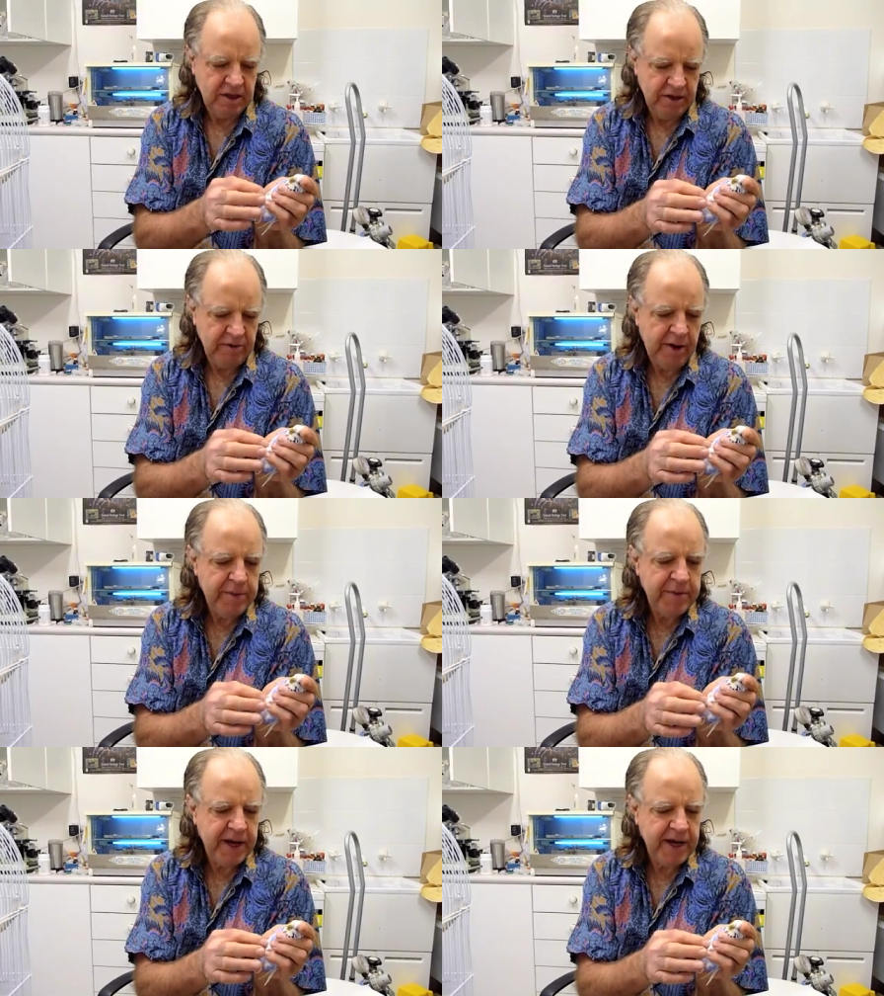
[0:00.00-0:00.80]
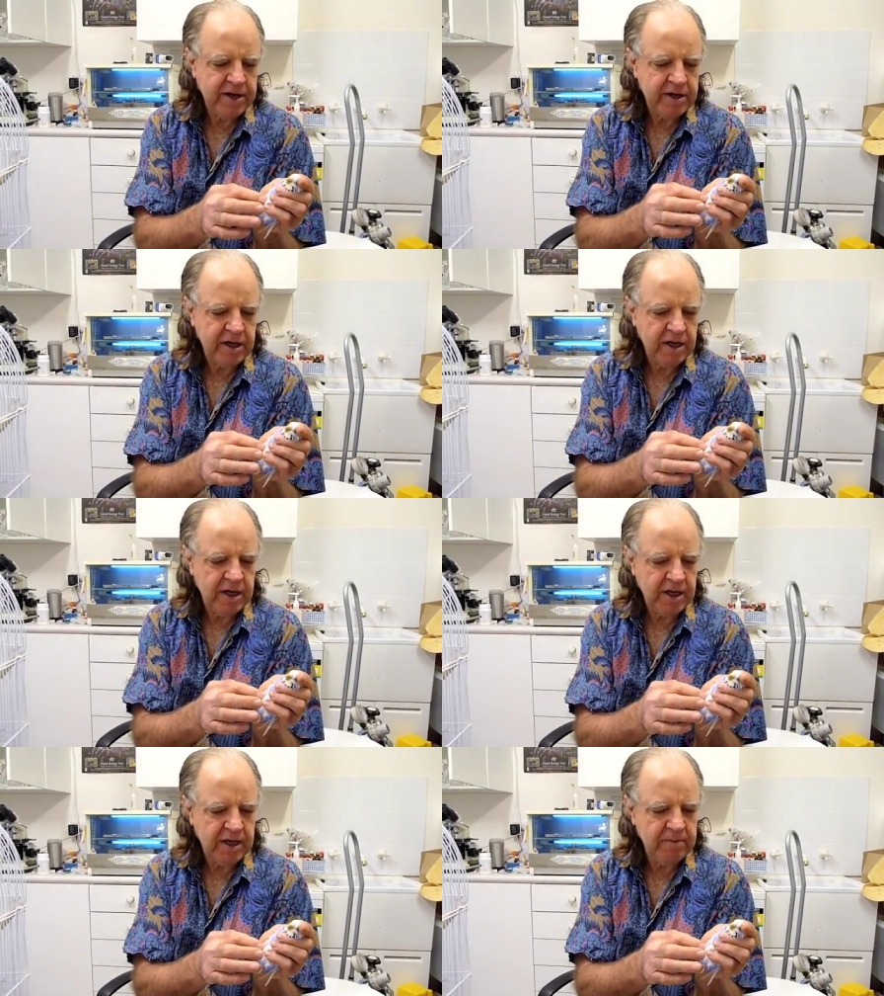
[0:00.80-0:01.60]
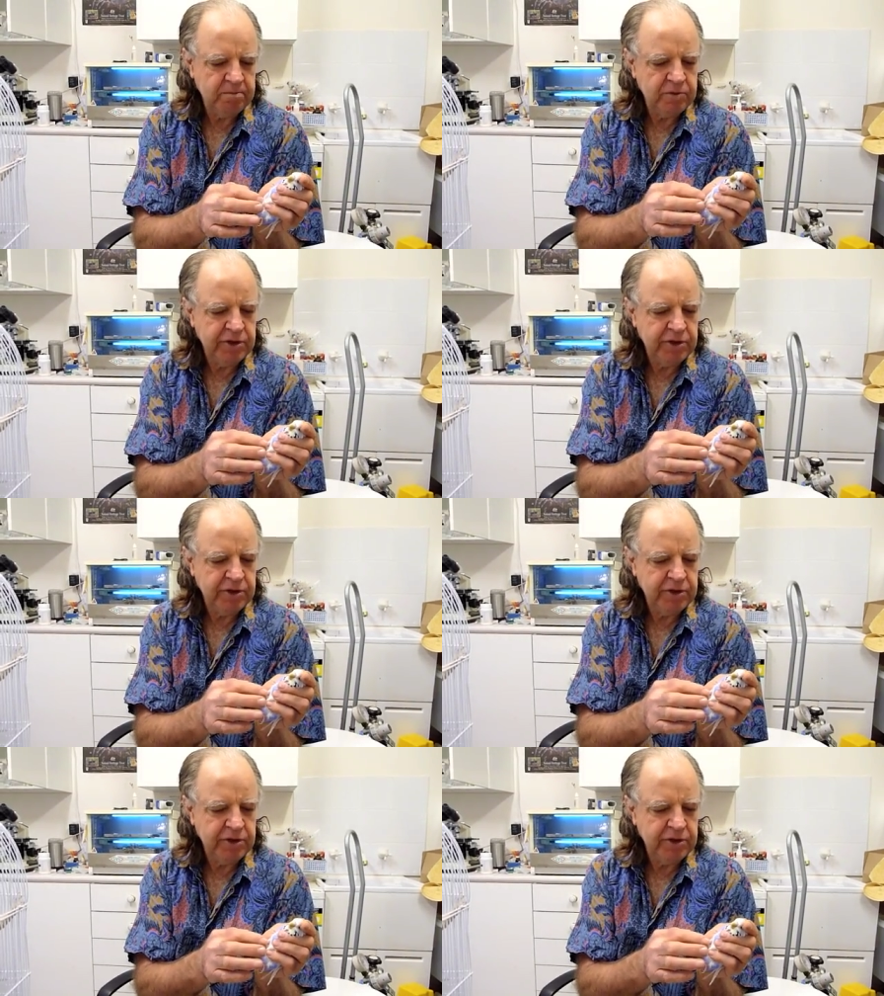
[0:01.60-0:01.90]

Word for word: the rubber band um,